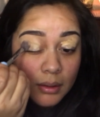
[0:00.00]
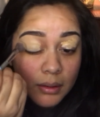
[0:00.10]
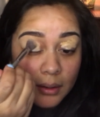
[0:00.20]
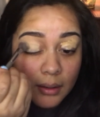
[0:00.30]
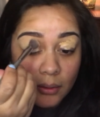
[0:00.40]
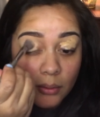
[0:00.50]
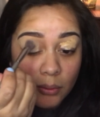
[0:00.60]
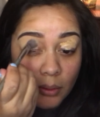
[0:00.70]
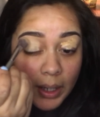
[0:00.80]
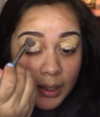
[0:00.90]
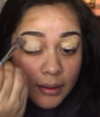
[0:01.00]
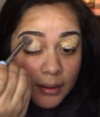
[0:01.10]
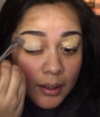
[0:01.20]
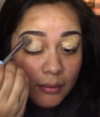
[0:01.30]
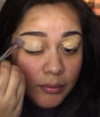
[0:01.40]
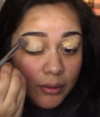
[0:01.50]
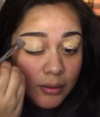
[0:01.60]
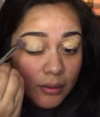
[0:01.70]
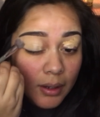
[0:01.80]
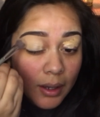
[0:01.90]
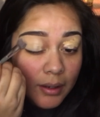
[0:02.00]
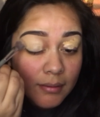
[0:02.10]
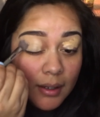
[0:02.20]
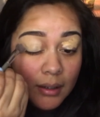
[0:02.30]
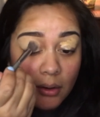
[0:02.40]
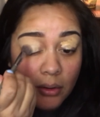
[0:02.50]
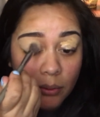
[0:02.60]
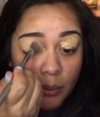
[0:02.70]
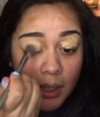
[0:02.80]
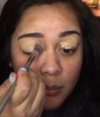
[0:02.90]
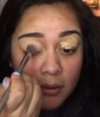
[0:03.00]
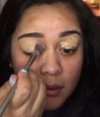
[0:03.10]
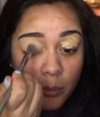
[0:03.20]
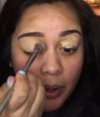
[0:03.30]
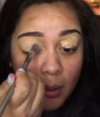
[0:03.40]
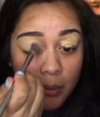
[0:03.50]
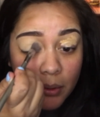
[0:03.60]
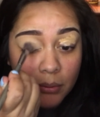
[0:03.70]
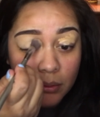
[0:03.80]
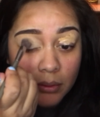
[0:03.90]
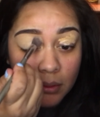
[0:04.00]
get your whole eyelid covered. I take it all the way up to the brow bone.